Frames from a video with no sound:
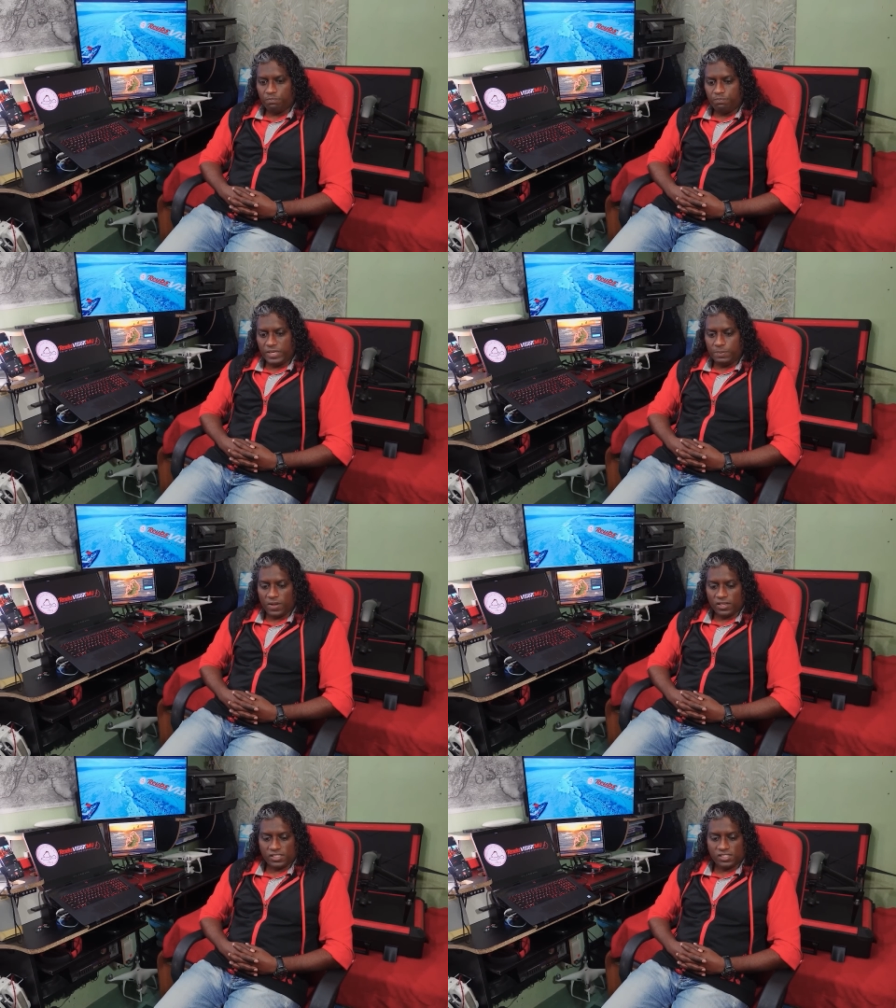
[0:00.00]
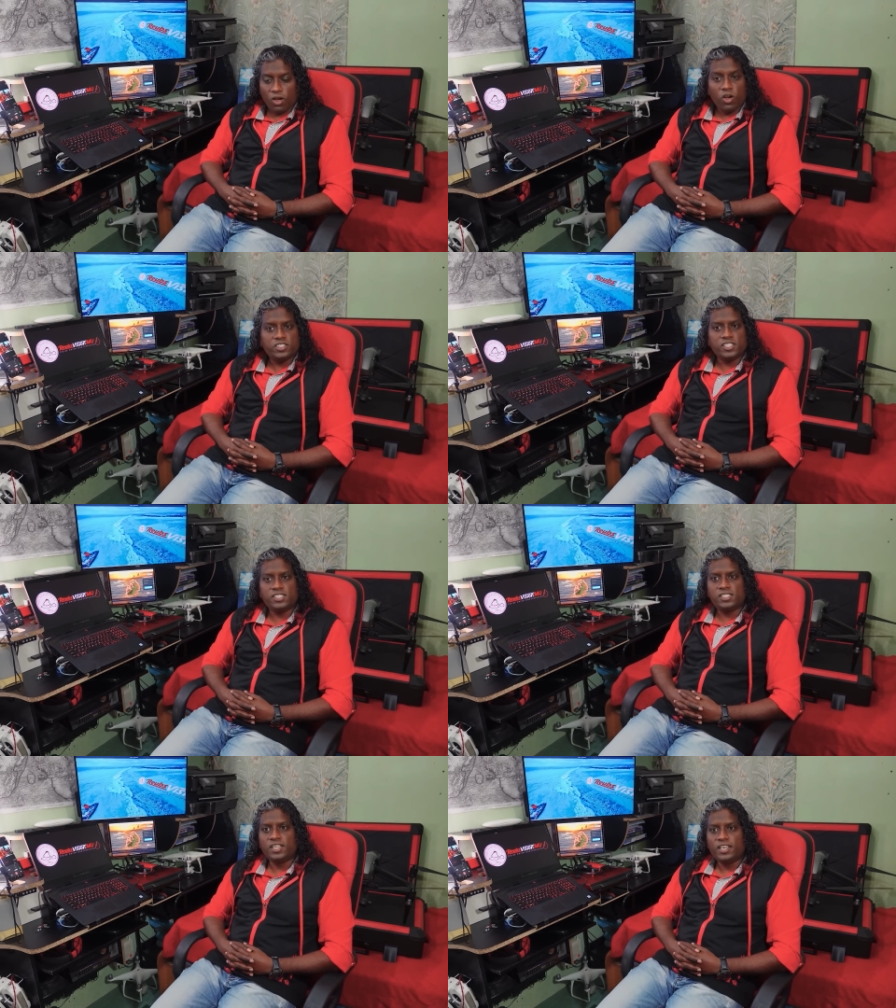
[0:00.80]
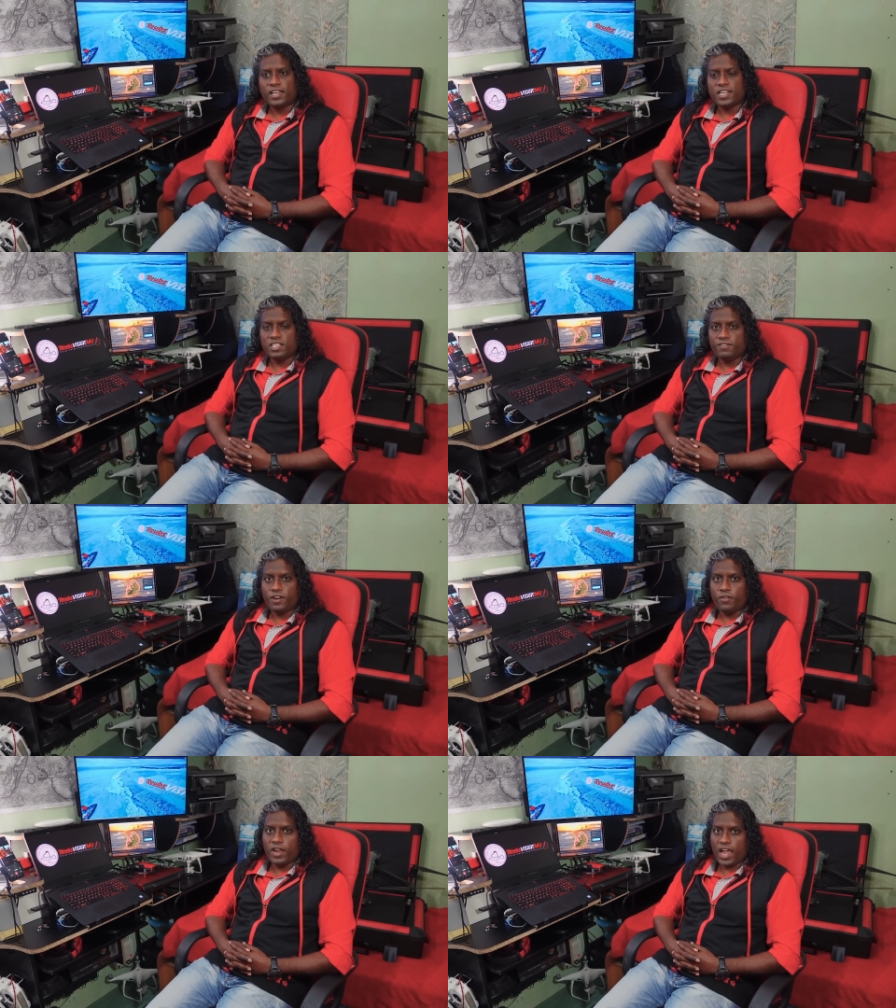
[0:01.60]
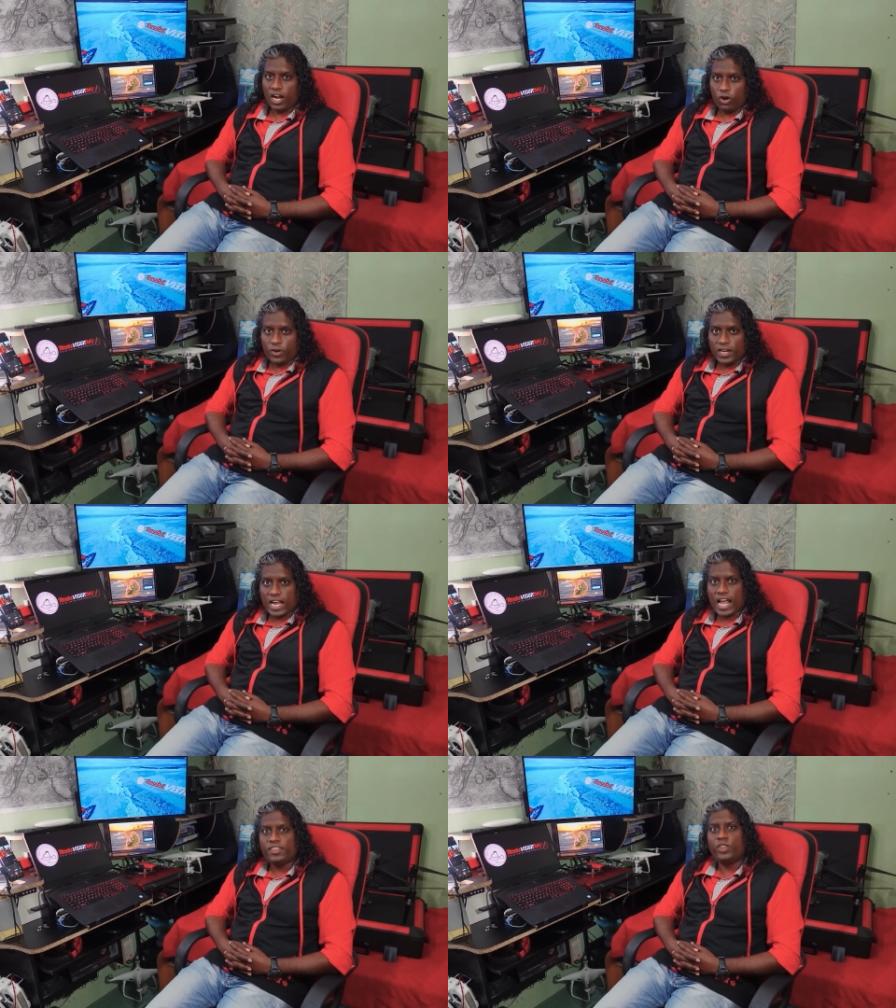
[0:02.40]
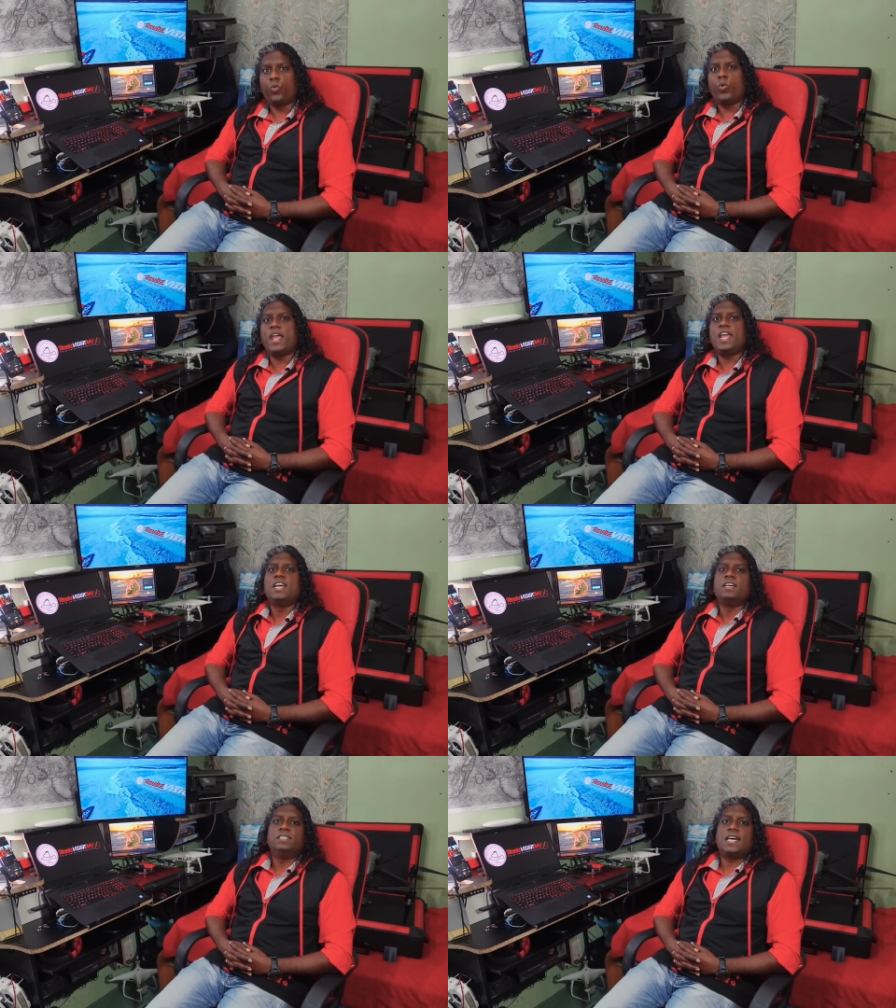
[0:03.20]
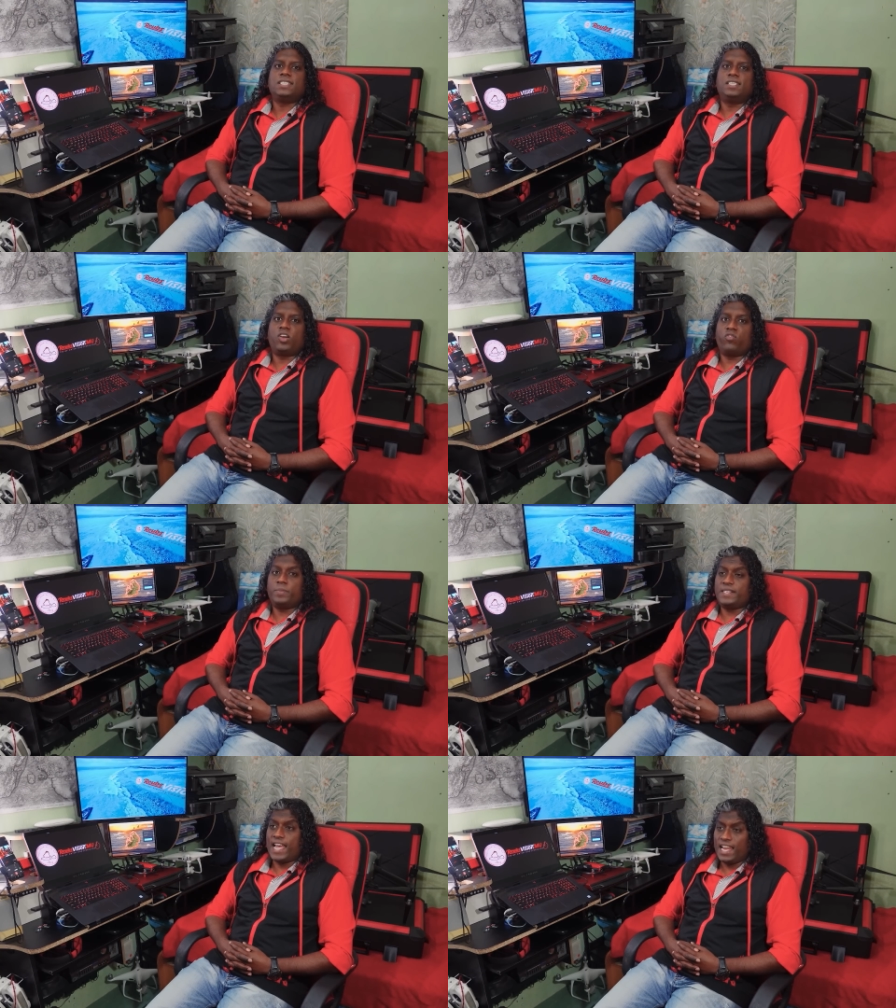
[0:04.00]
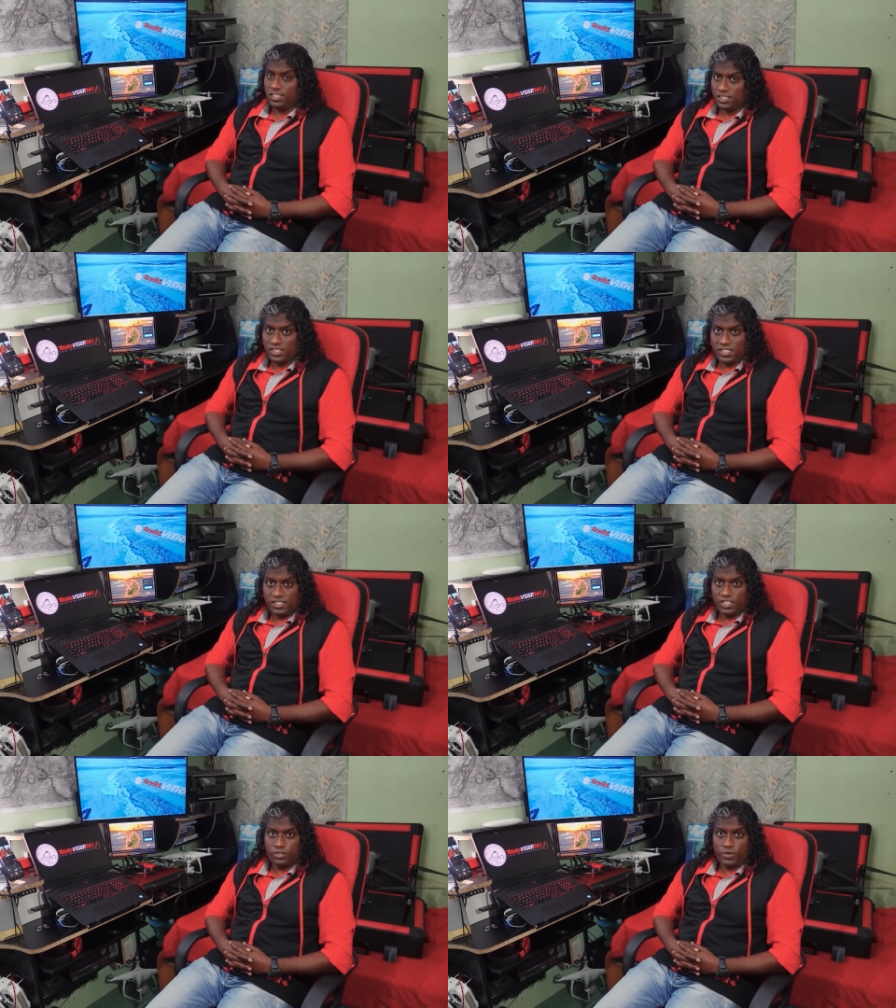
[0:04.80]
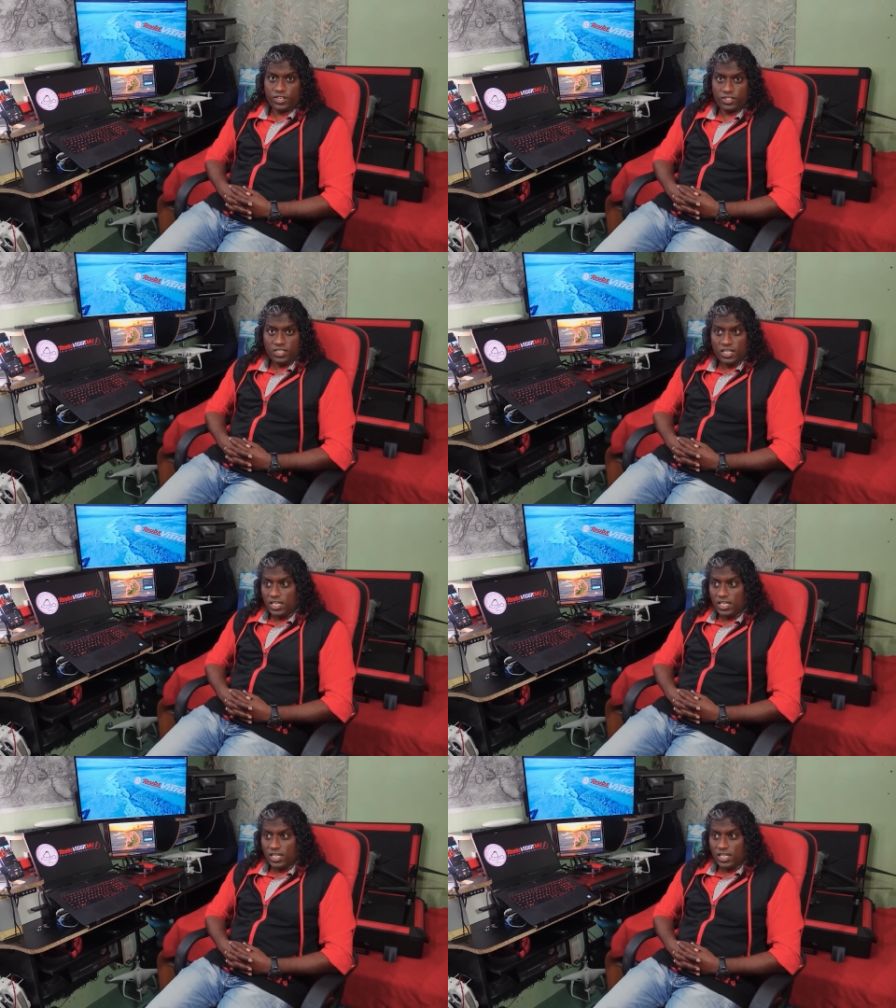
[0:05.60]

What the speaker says: people started getting very angry at the way that the government handled this situation,